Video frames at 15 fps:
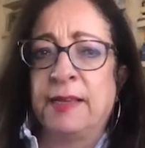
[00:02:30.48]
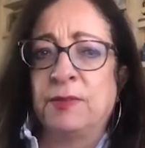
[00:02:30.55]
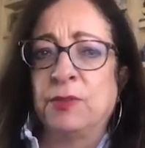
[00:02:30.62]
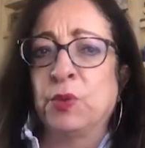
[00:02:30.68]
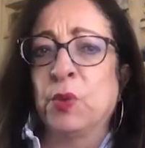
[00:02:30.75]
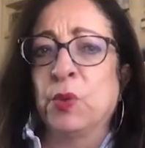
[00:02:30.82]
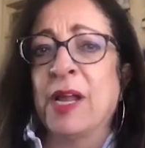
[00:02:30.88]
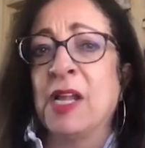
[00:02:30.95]

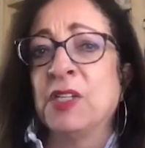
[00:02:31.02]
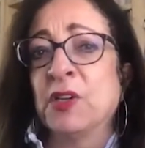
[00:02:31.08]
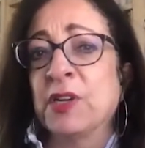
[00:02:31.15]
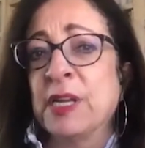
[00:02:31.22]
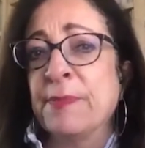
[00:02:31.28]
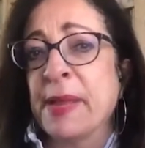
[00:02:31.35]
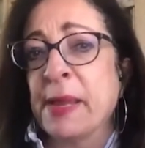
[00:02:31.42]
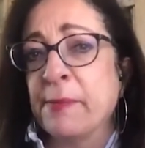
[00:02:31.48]
to
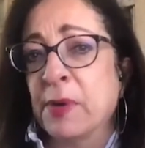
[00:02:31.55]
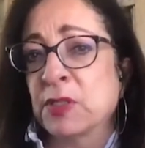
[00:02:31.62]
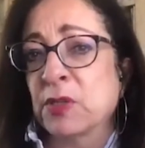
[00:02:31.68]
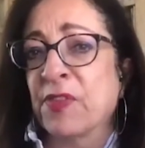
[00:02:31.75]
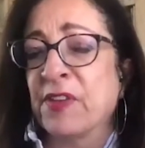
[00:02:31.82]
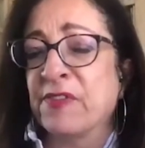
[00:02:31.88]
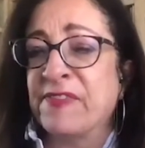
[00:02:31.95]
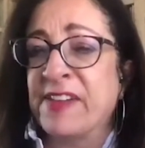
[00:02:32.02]
elderly members of
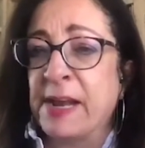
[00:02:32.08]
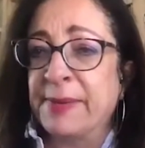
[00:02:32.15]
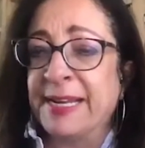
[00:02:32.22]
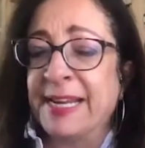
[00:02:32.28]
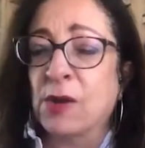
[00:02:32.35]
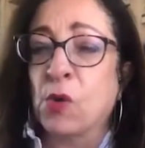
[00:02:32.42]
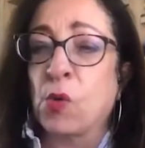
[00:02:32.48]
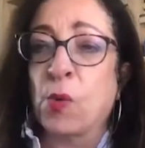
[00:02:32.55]
their
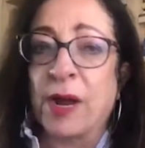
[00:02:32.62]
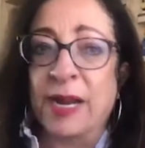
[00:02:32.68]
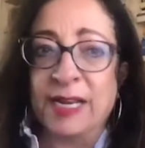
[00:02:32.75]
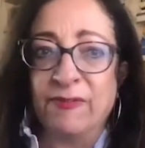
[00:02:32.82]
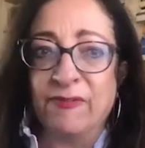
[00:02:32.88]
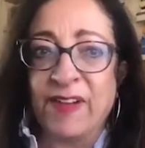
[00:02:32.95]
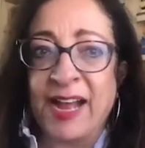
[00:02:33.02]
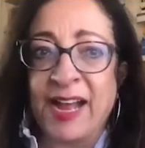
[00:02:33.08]
family
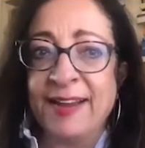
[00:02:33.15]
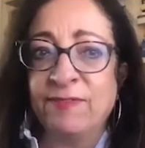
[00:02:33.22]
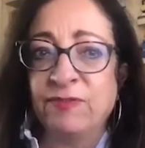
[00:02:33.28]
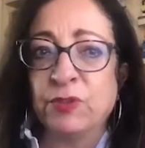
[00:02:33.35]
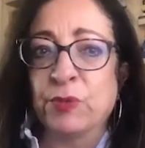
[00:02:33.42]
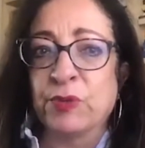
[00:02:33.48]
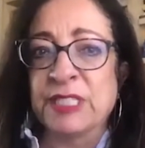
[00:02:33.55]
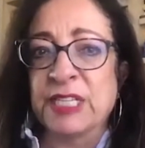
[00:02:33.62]
qualify
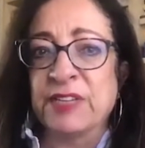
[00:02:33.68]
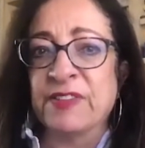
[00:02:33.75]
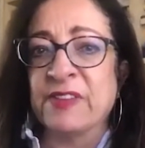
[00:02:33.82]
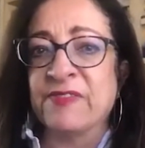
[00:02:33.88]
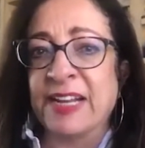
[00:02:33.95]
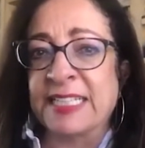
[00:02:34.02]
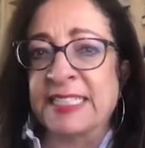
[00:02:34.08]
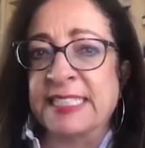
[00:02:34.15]
to receive the
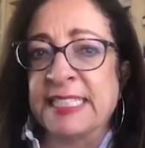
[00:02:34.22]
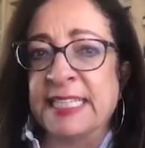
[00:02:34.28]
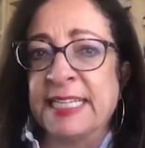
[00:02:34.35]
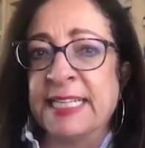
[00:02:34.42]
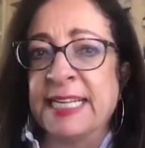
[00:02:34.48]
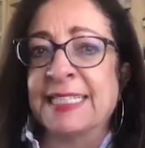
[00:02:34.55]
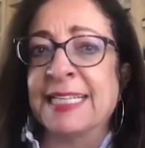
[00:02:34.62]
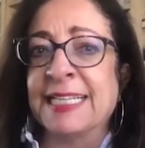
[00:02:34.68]

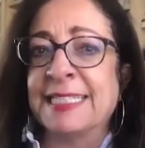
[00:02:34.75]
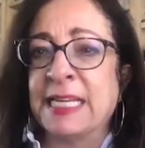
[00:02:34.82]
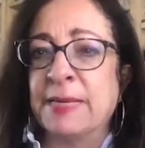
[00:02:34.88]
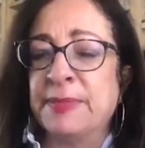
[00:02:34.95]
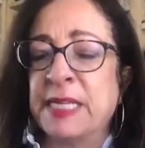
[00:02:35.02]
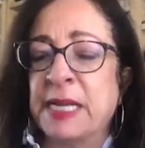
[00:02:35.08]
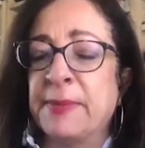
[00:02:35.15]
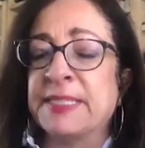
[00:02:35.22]
vaccine at the same
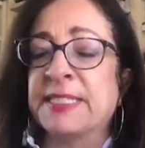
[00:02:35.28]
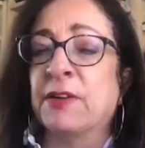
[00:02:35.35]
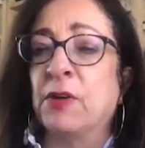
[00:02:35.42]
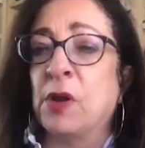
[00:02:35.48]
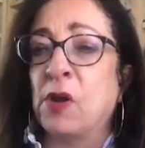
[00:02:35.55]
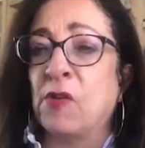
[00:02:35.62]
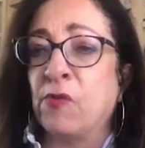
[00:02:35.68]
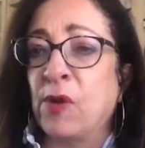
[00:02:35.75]
time as their
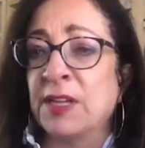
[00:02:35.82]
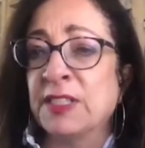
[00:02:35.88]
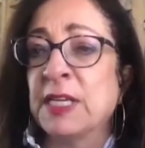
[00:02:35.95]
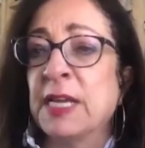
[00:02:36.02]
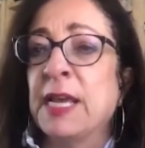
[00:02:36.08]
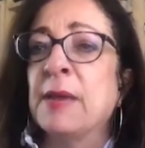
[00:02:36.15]
loved ones?